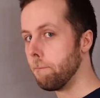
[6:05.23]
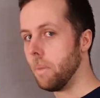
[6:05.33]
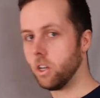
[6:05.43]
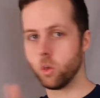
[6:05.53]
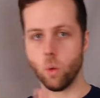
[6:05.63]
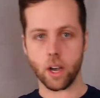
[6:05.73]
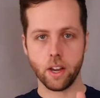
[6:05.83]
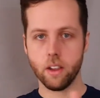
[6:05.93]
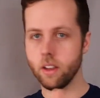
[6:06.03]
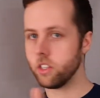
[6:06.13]
much
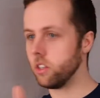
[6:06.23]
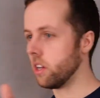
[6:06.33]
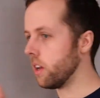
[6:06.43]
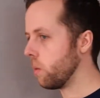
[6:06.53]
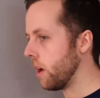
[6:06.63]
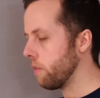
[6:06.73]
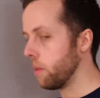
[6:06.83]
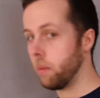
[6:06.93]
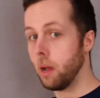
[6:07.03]
wider as you turn away from them.